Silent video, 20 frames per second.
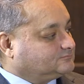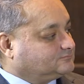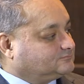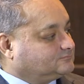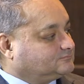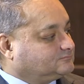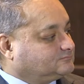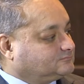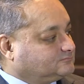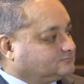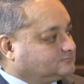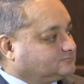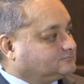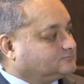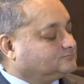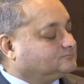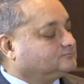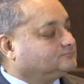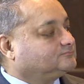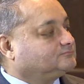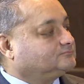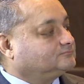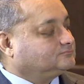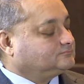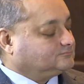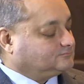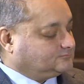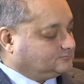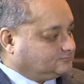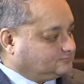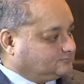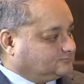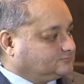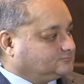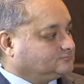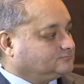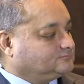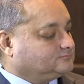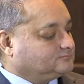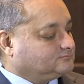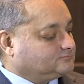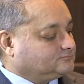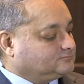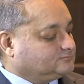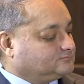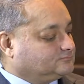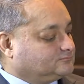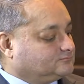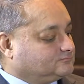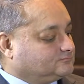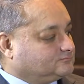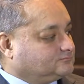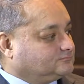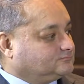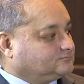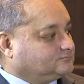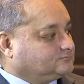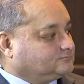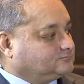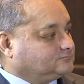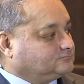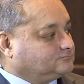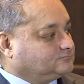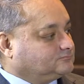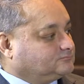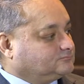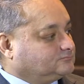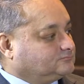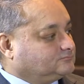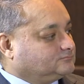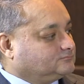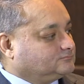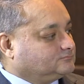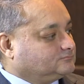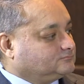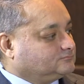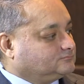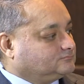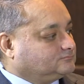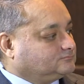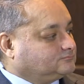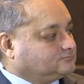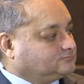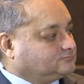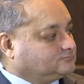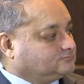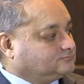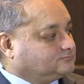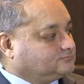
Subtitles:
No words are spoken by the person on screen.